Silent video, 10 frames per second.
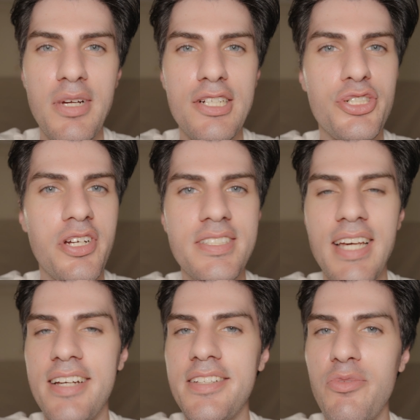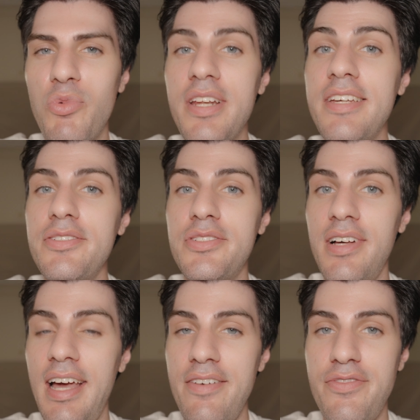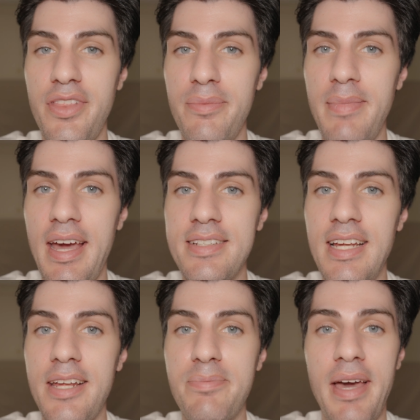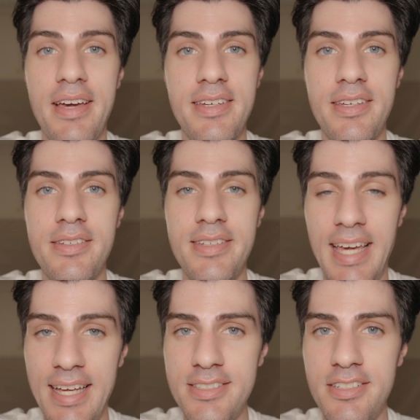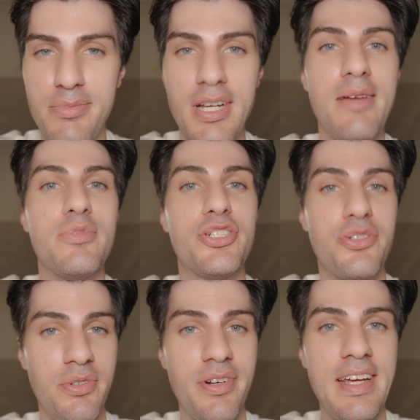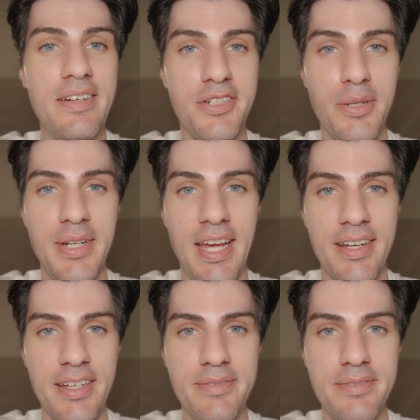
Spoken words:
not sure exactly what use I'll have for the magnetic backing yet, but I'm sure it'll come in handy.